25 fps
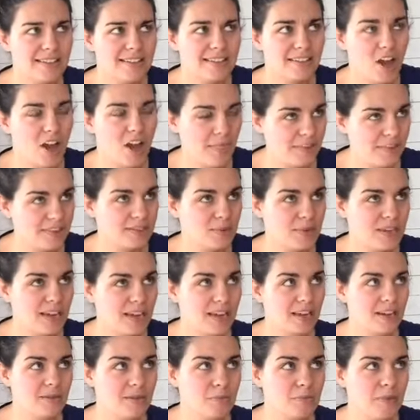not this
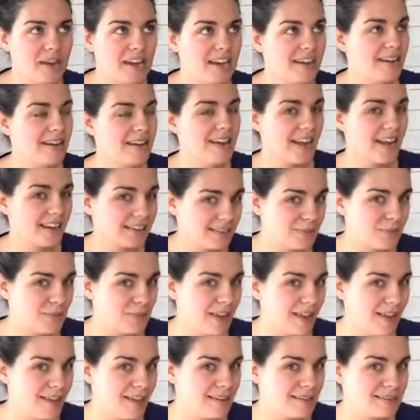weekend, but next
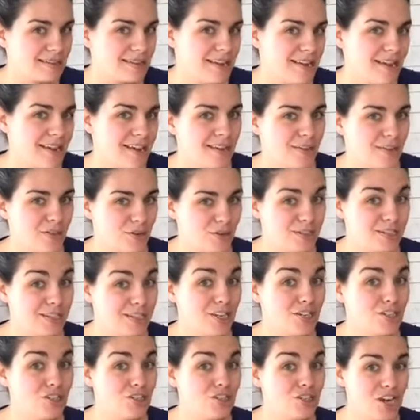weekend, there's
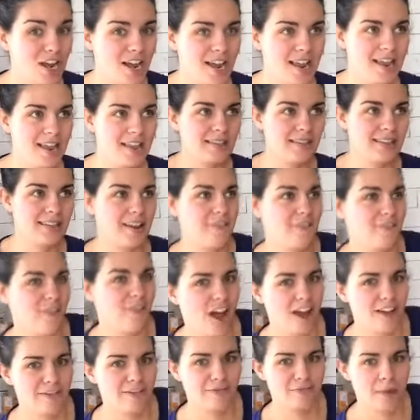a giant, like,
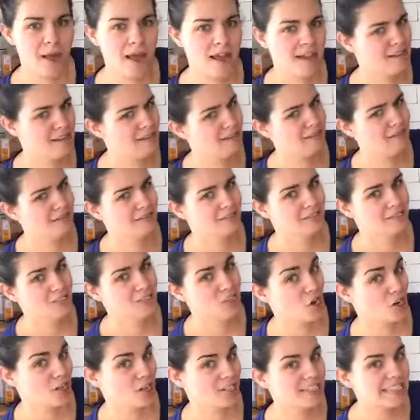5-mile
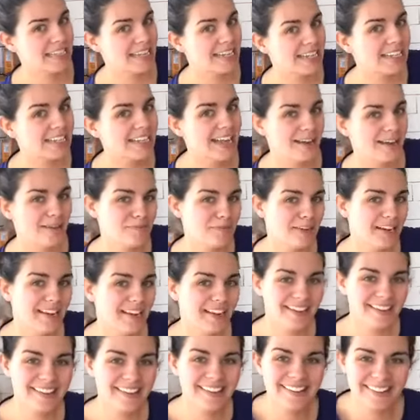yard sale
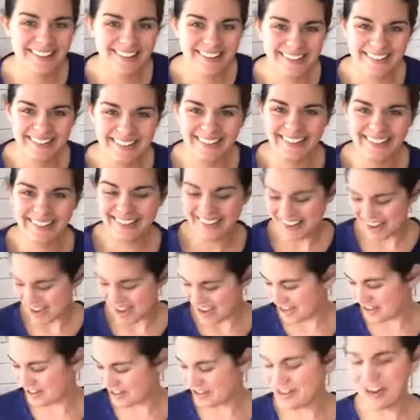happening
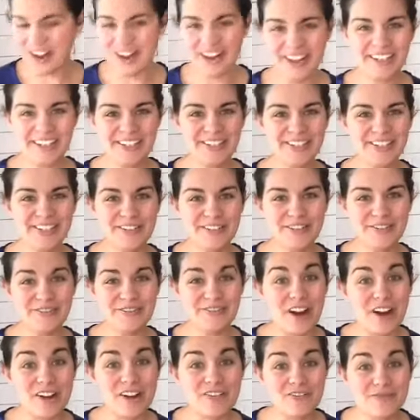not too
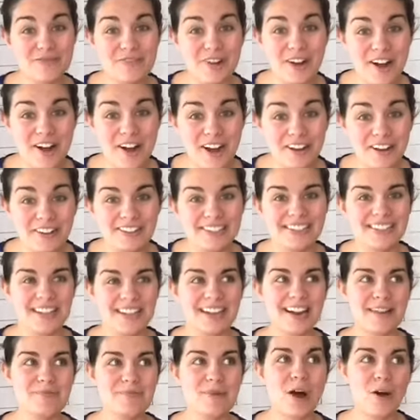far from our house,
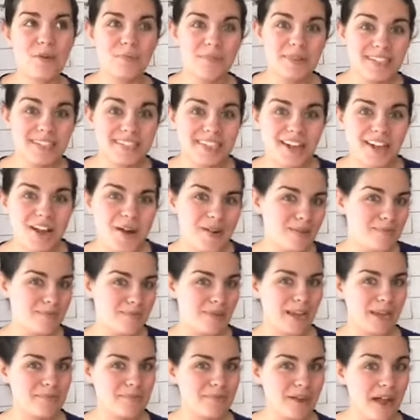and I'm hoping to go and
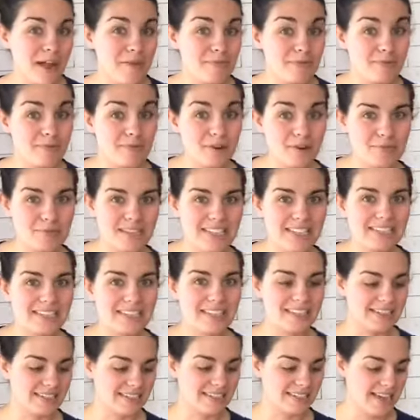pick up a couple more
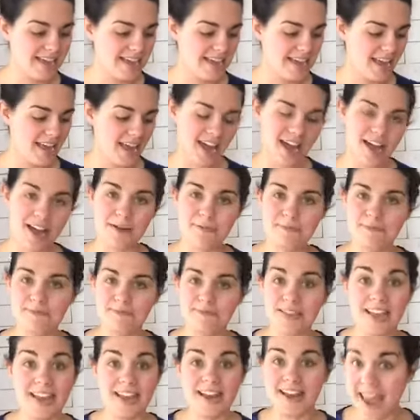pieces. And
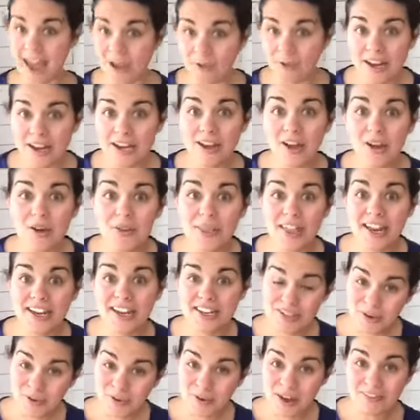now I know that I
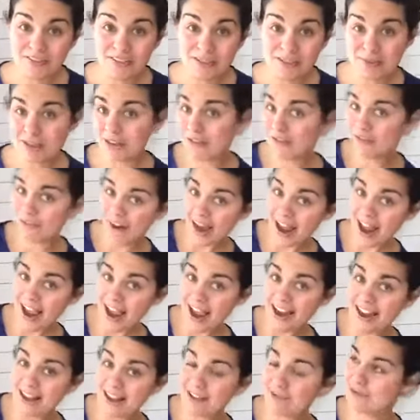don't have to be
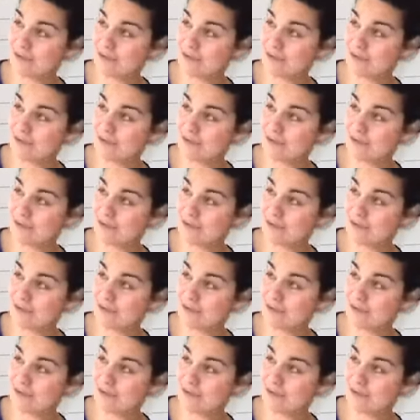afraid if